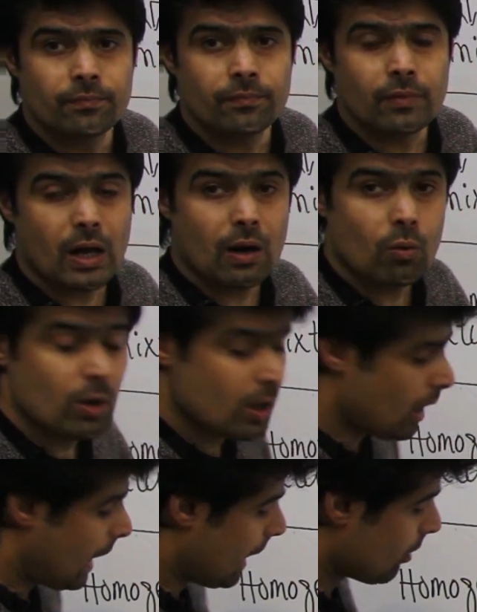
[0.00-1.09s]
Now,
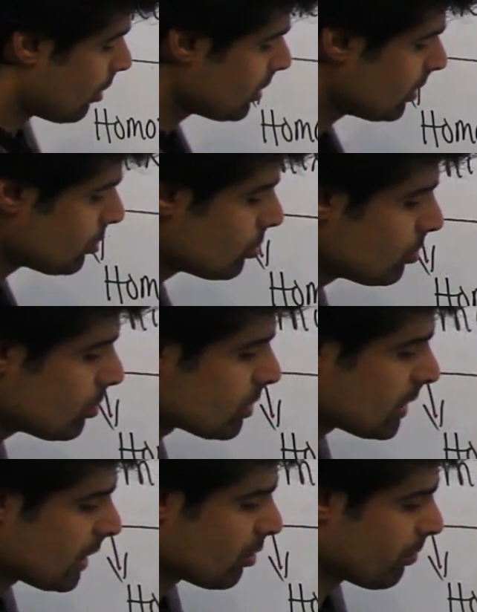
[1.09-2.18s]
according to
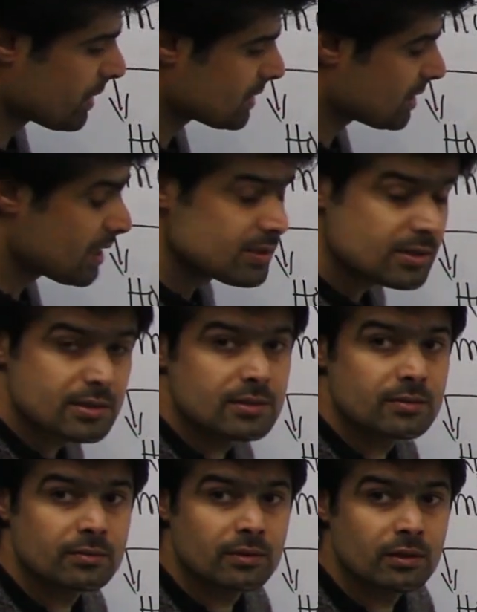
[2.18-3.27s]
circumstance,
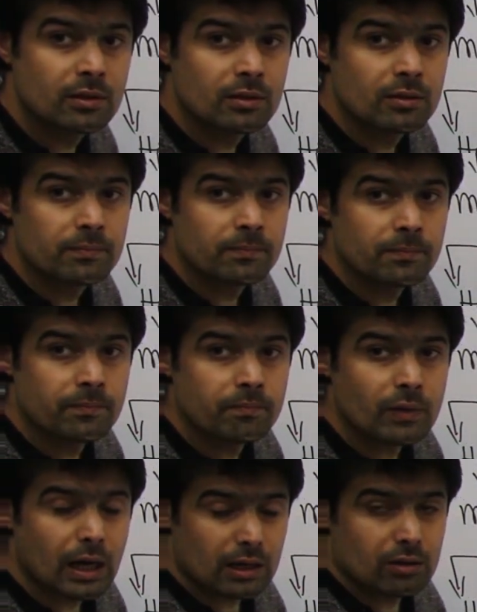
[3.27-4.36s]

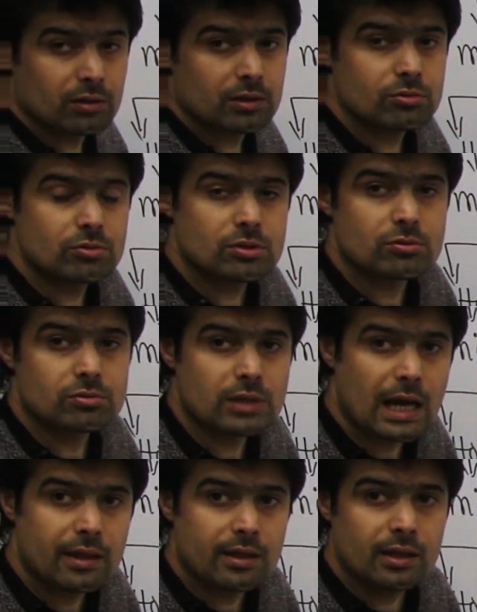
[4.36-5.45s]
according to the
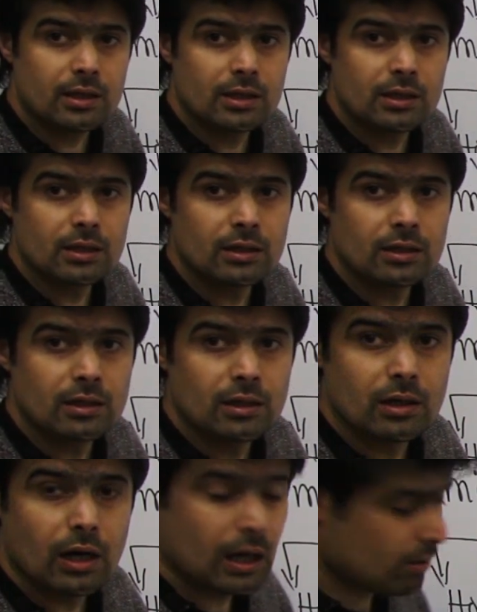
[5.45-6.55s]
society,
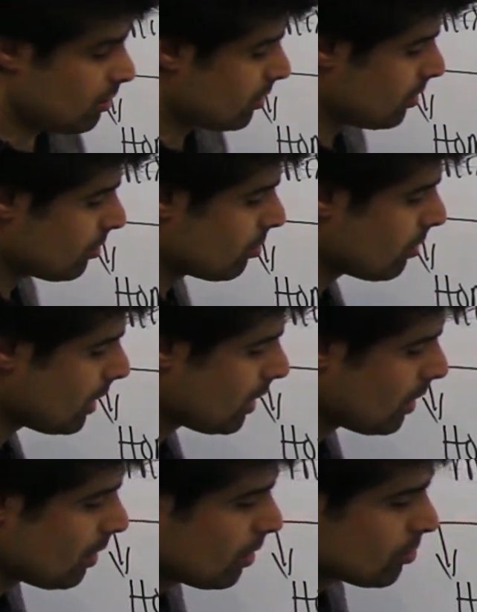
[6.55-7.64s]
according to
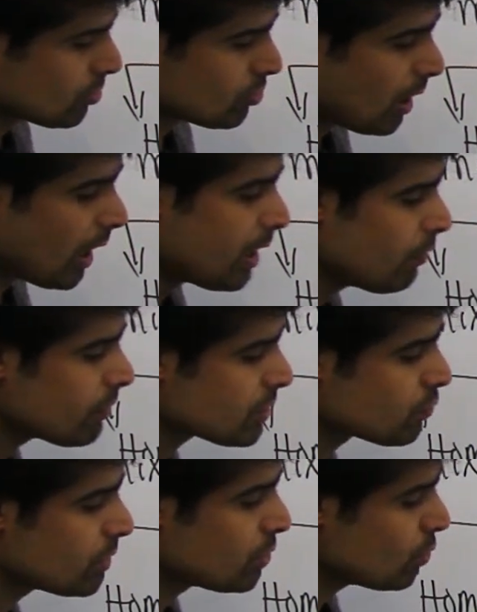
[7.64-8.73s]
the soil
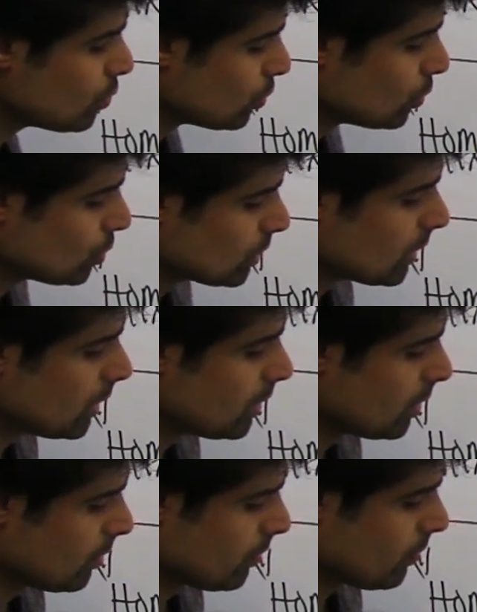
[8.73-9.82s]
which we use,
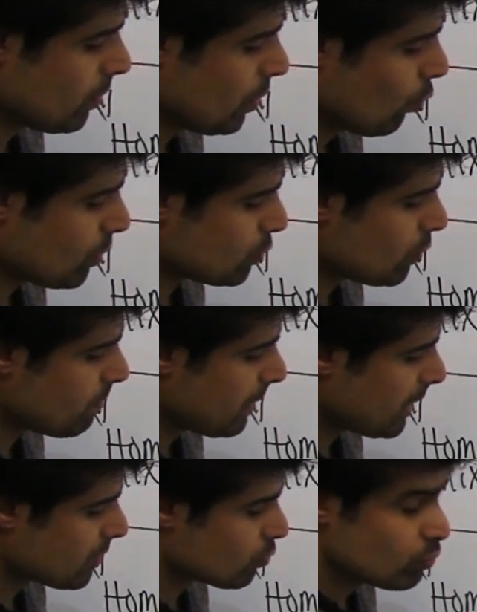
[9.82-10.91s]
which we
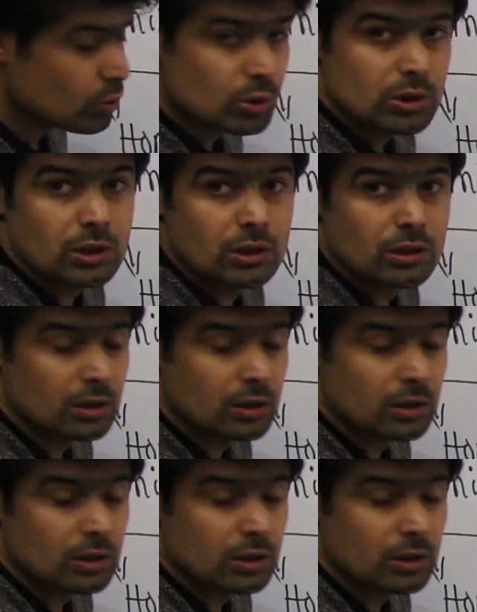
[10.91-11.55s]
plant wood,